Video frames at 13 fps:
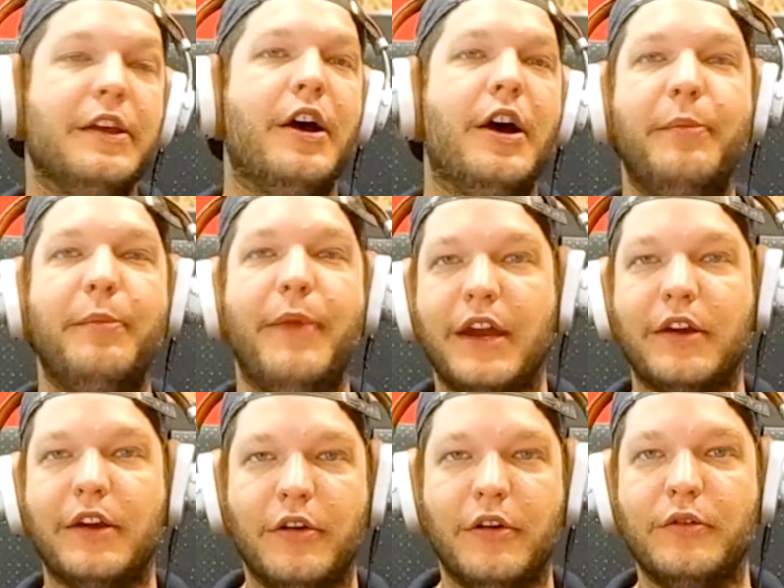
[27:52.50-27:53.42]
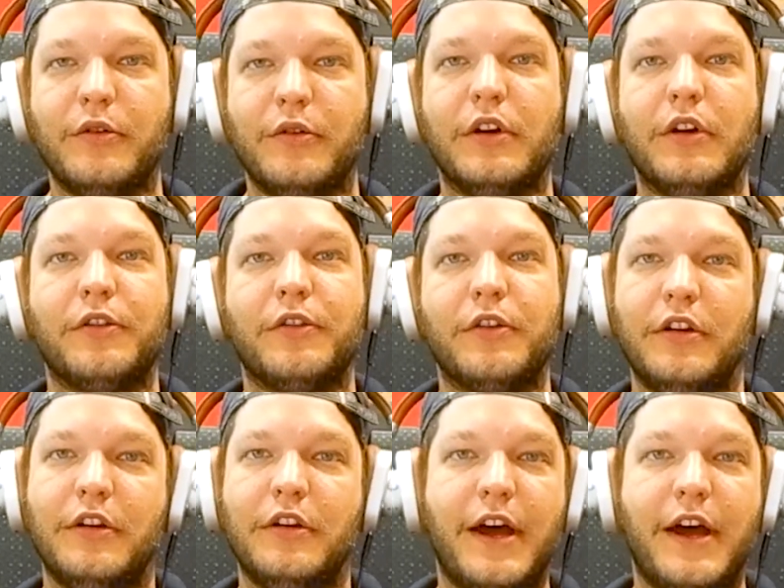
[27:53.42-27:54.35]
a back road or an
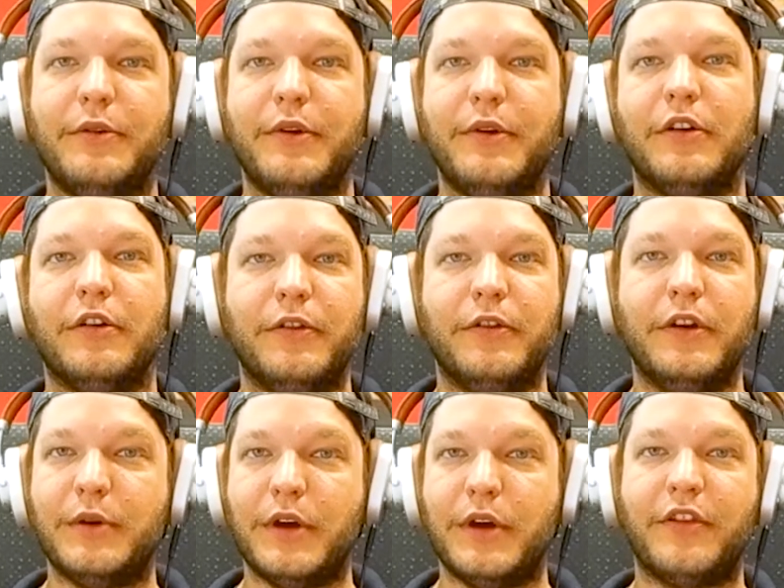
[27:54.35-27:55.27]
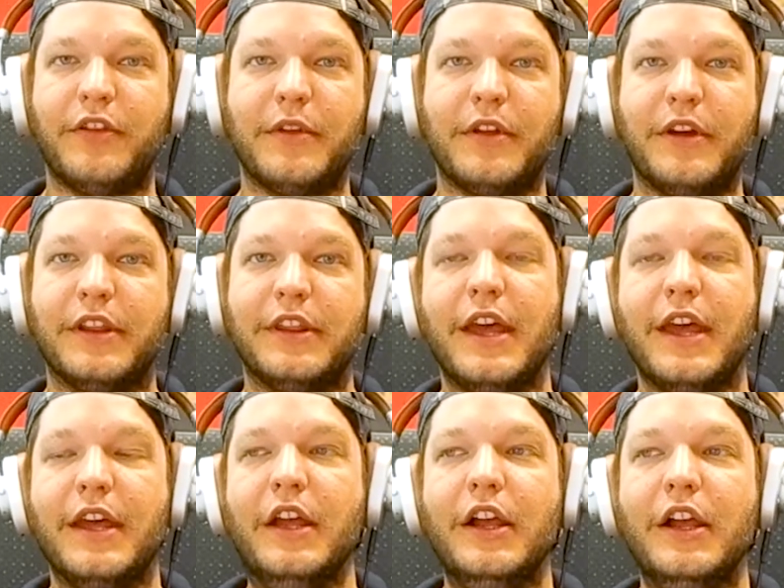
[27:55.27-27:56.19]
alternative highway or a freeway or something like
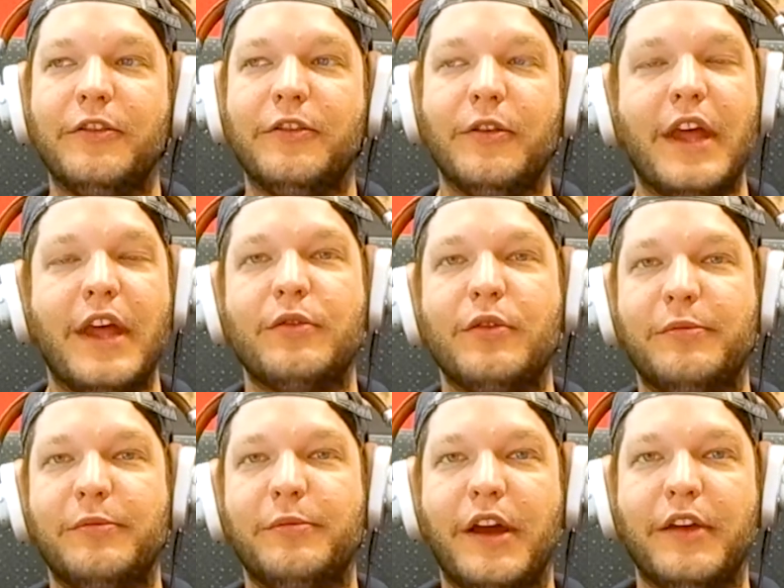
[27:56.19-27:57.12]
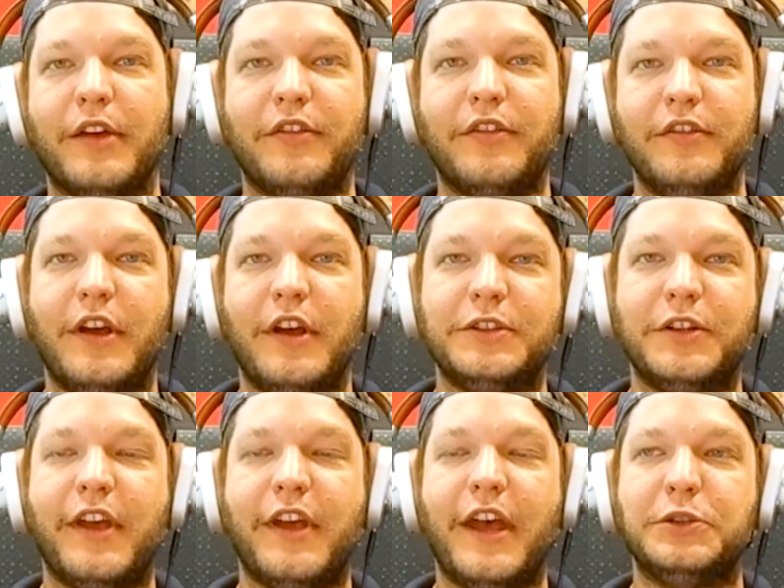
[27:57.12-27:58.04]
that. So that sort of process
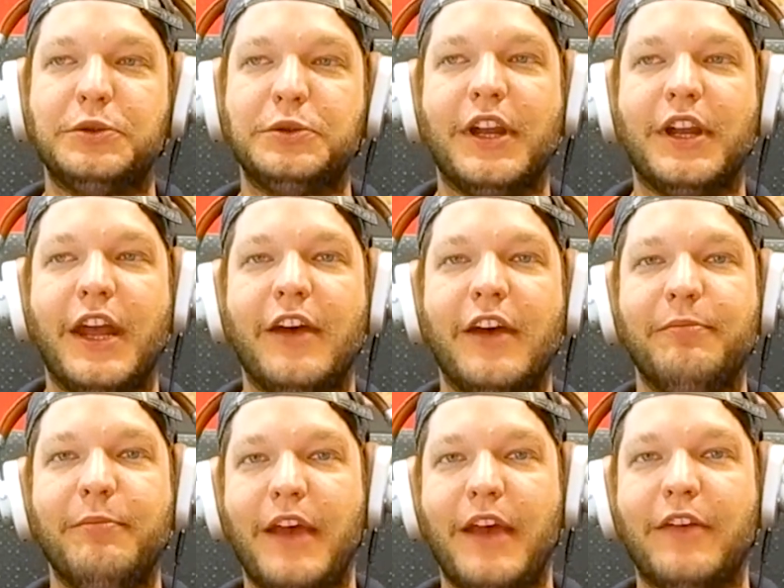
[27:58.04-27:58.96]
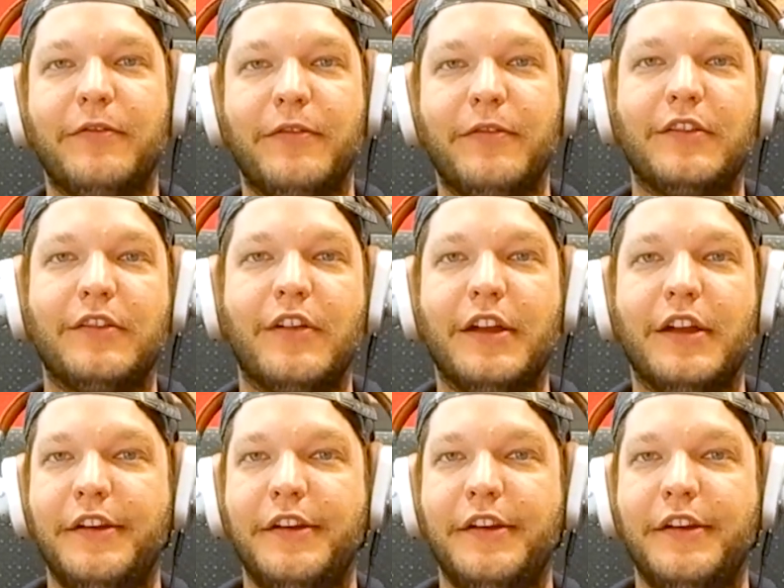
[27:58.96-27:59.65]
intelligence actually can have mass effect on the